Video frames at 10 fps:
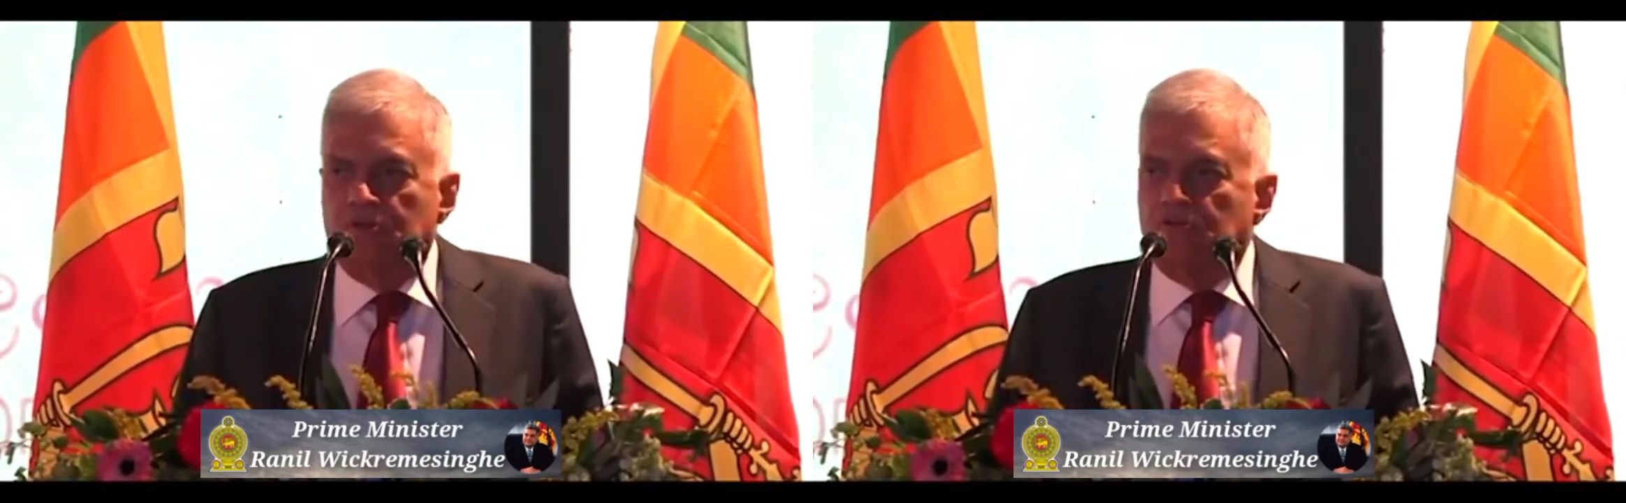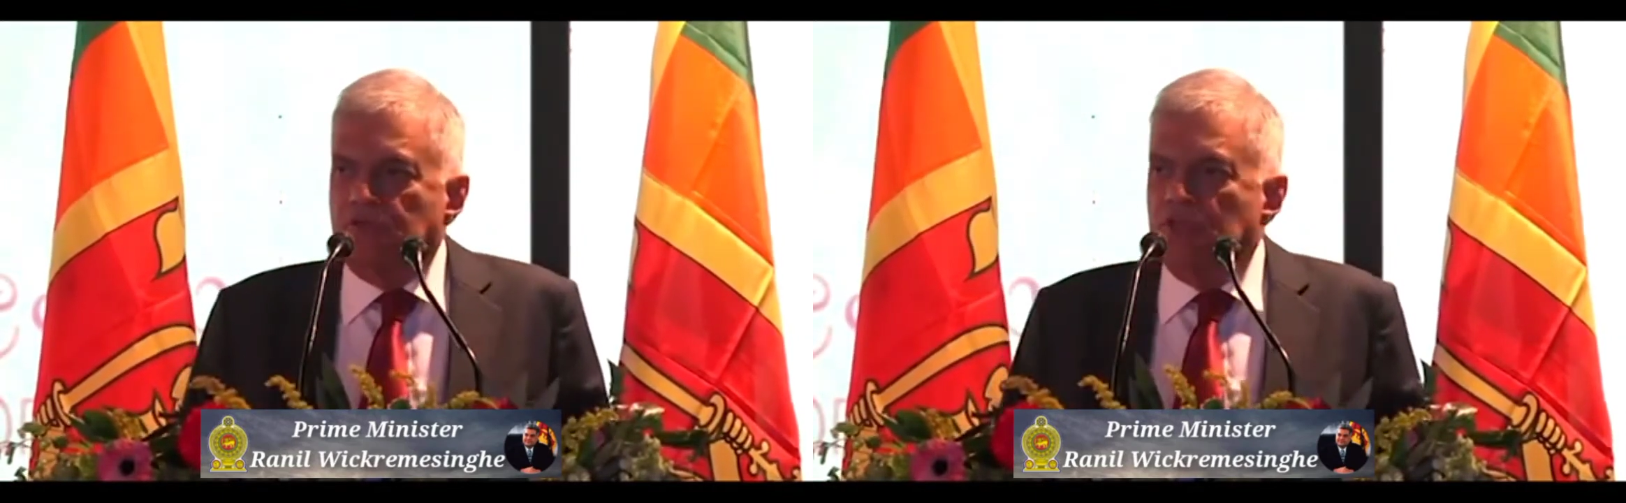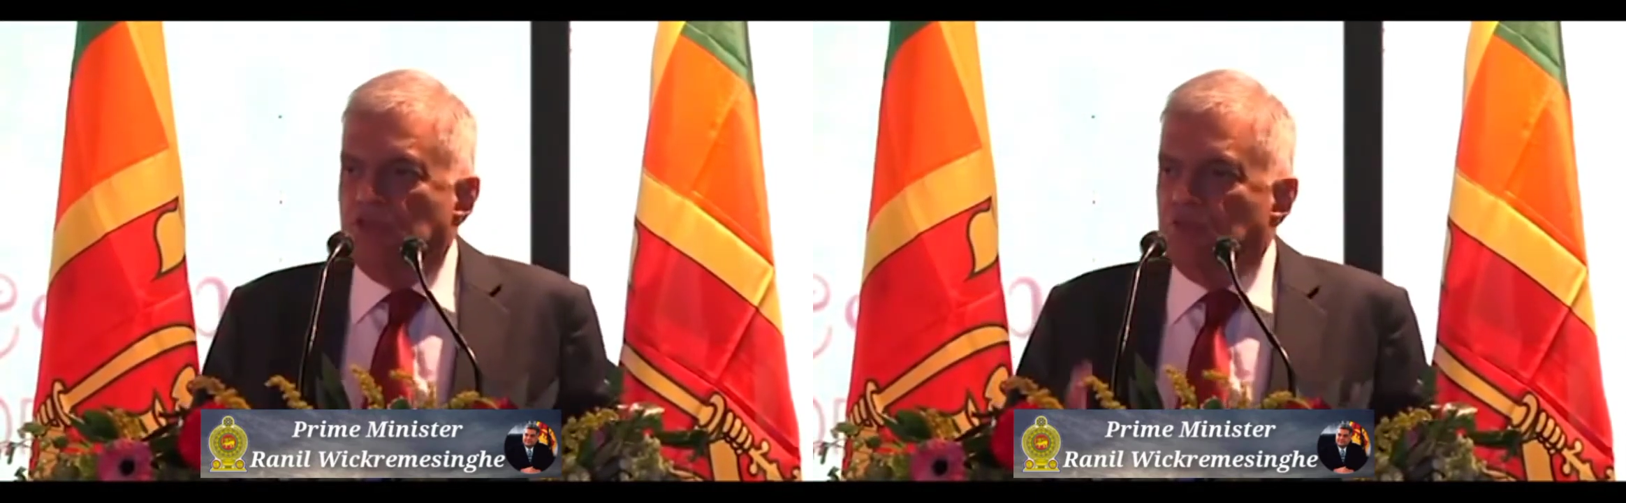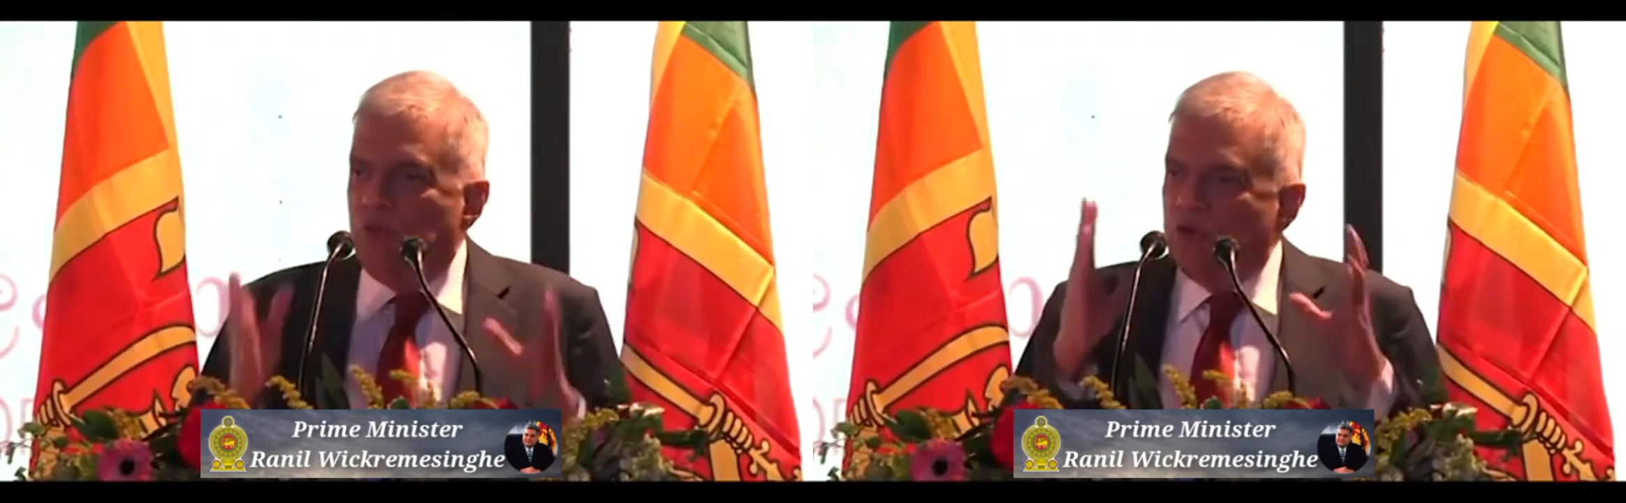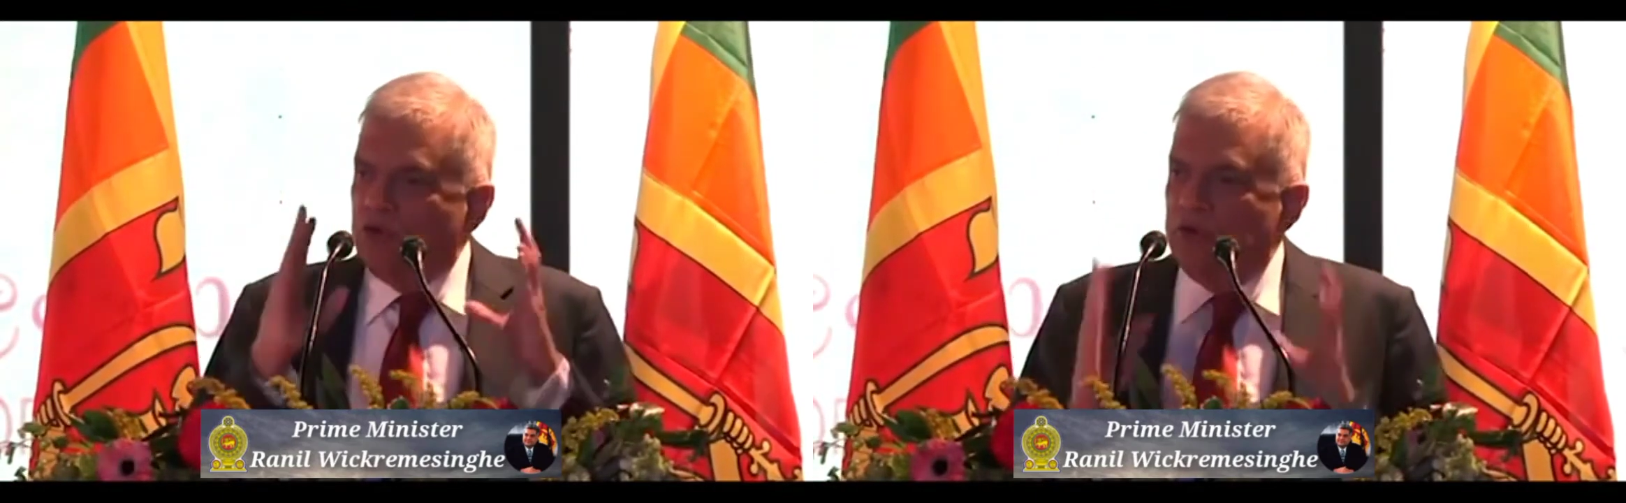For the
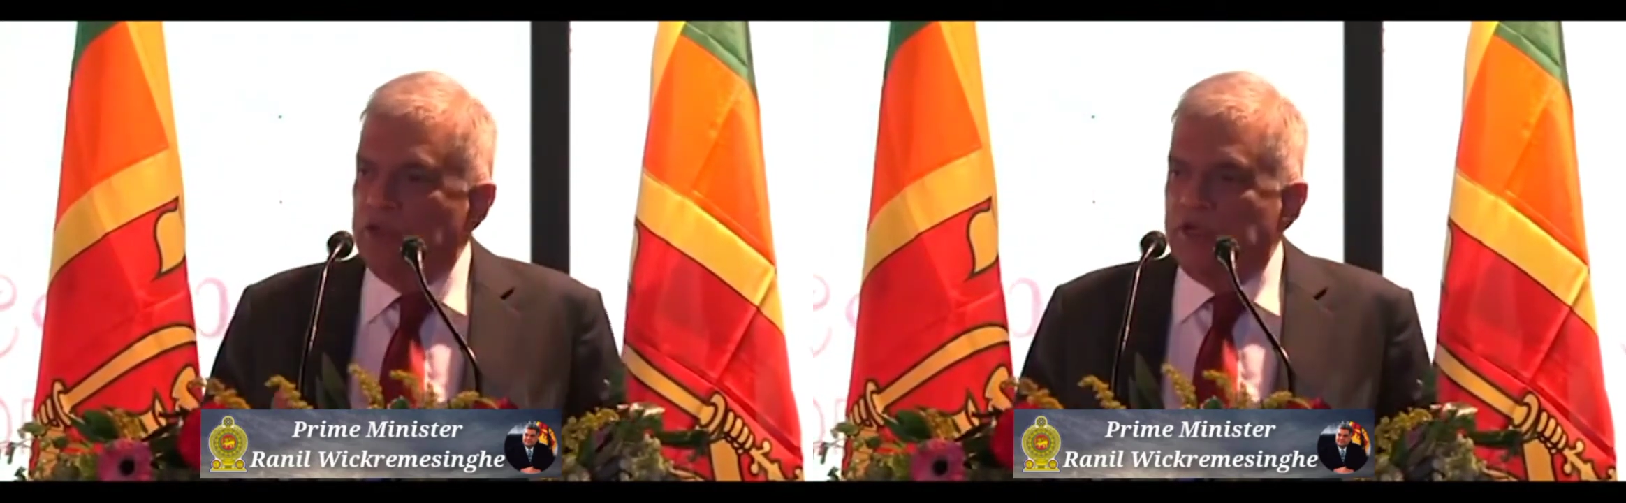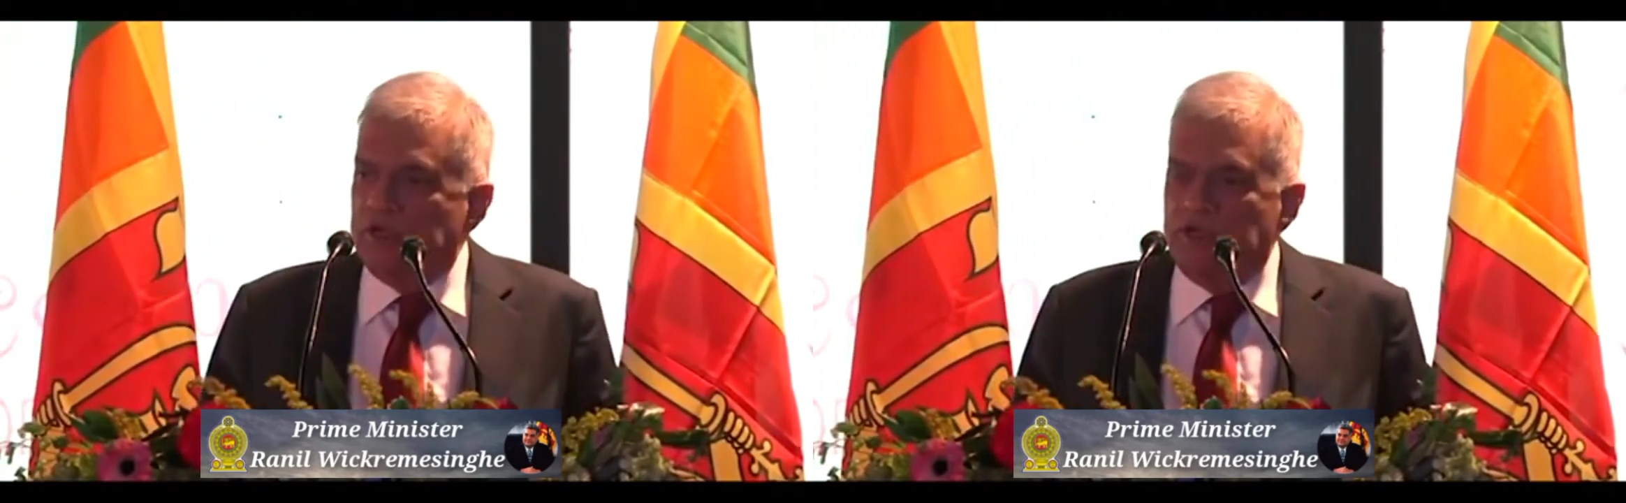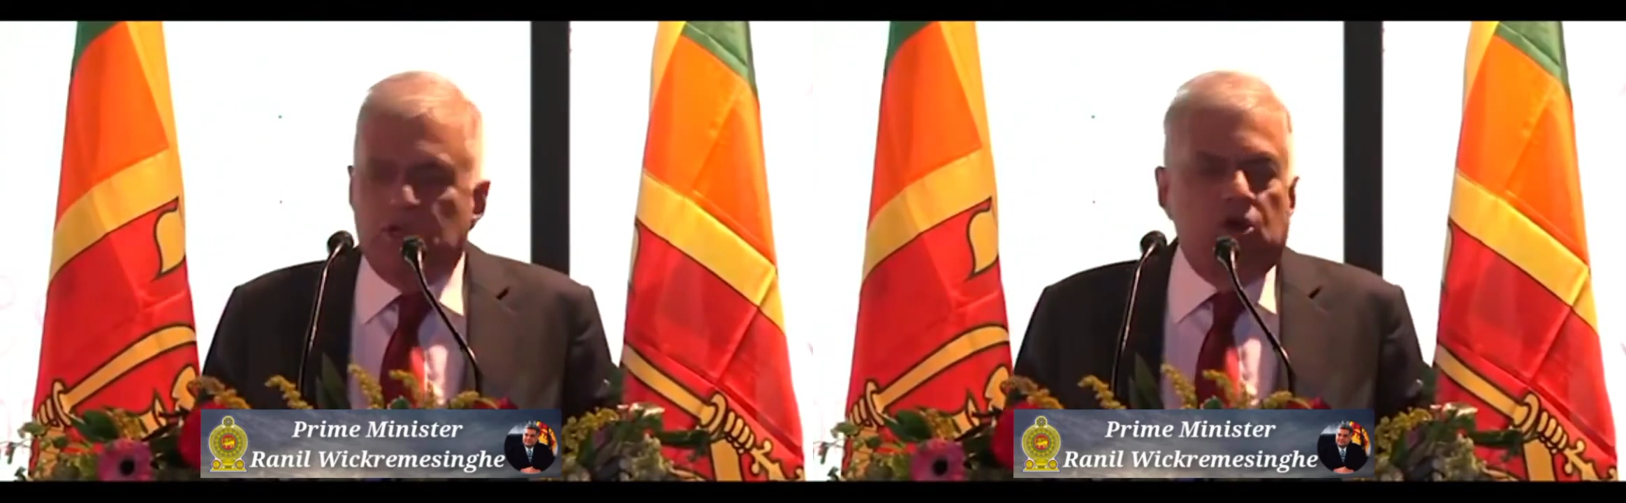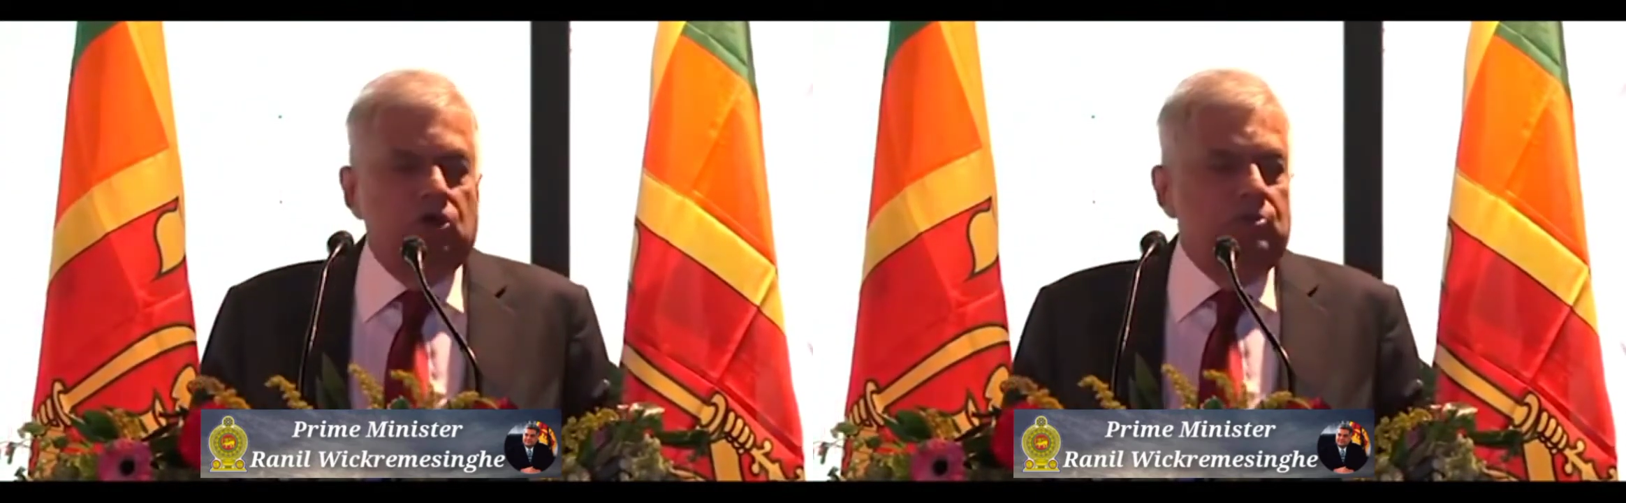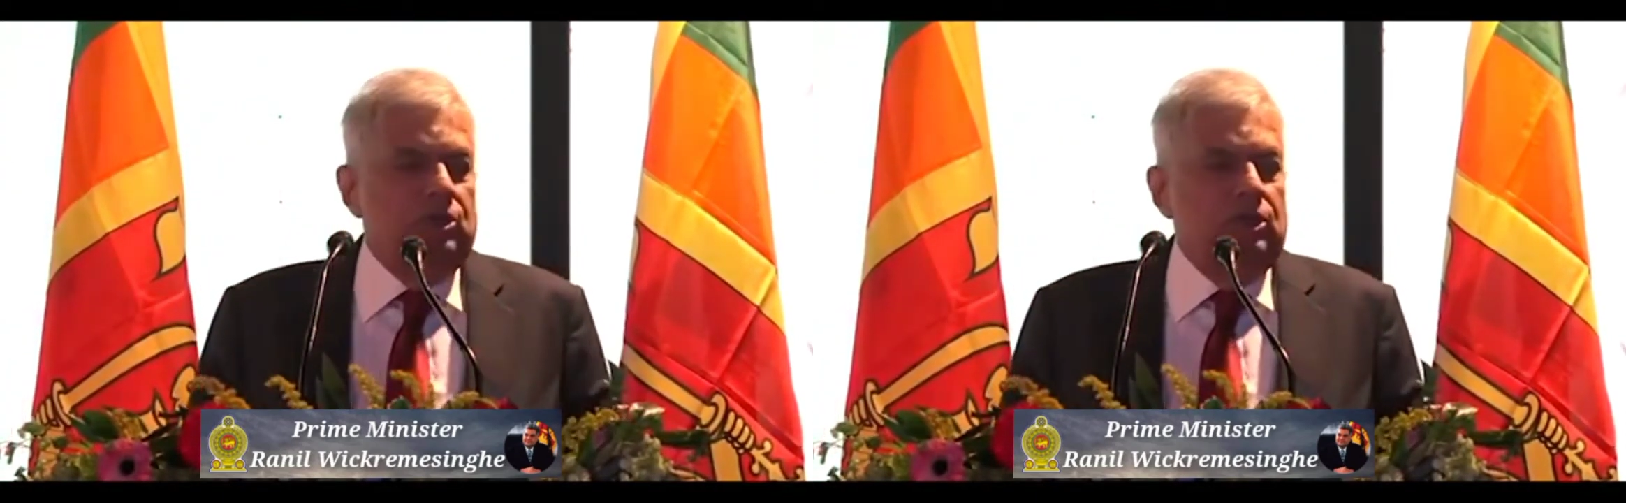export oriented
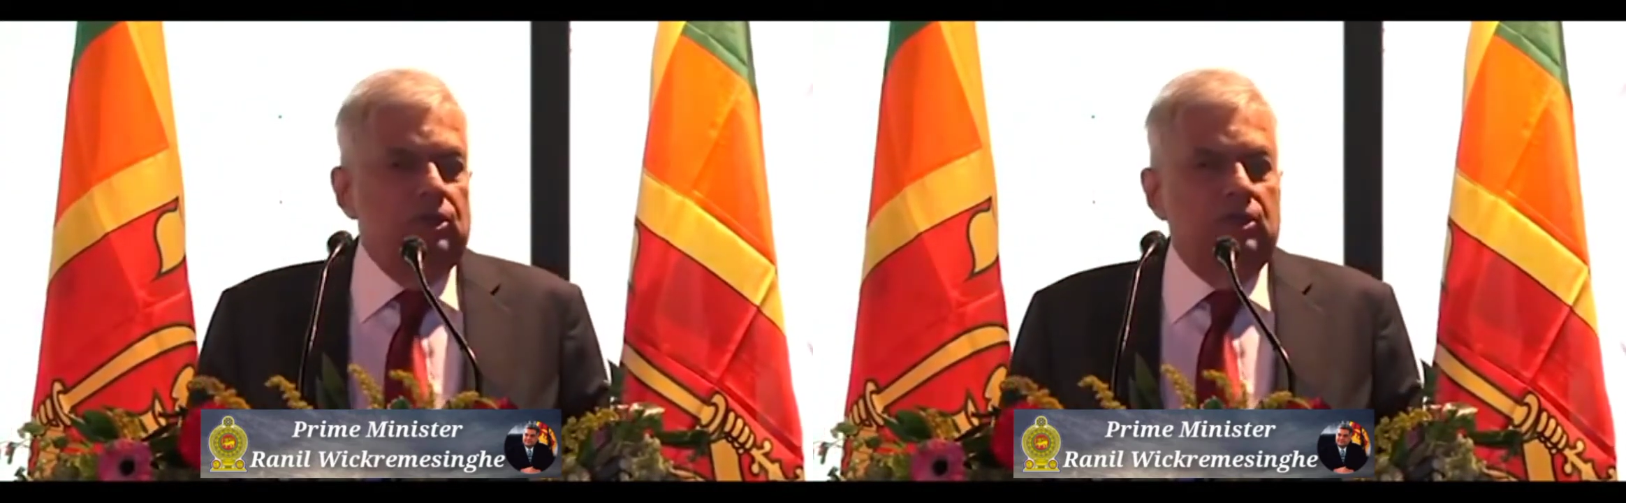economy